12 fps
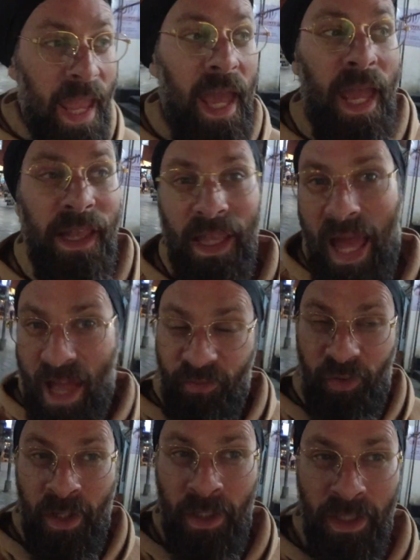And
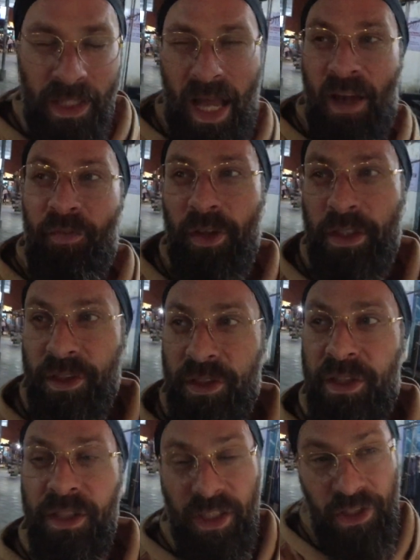laughing, laughing is
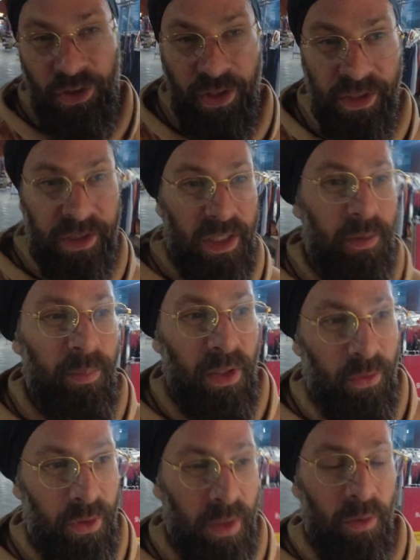delicious. Like a big,
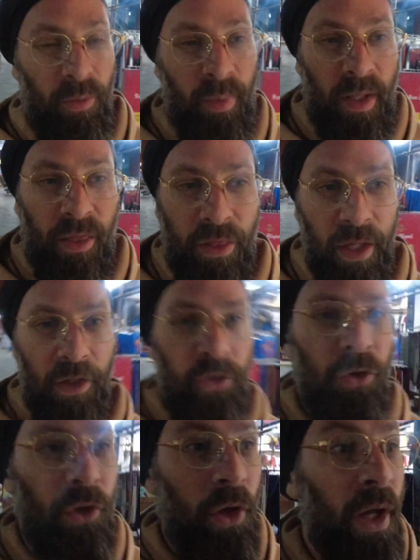big, thick
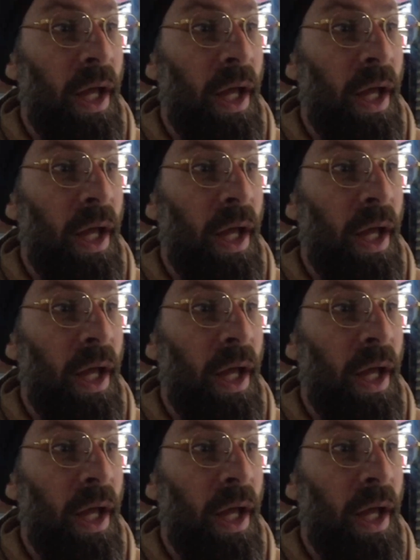noodle.